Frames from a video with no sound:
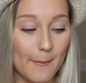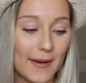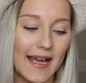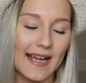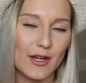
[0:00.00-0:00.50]

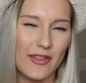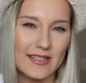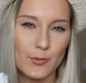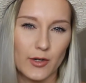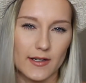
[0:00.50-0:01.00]
But I know
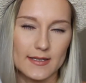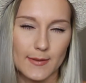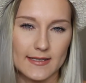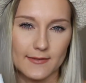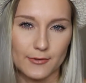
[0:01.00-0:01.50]
that's more
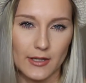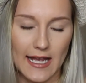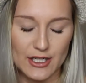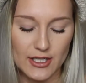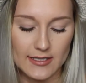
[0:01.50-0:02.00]
expensive for
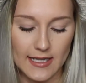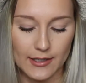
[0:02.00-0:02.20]
lashes.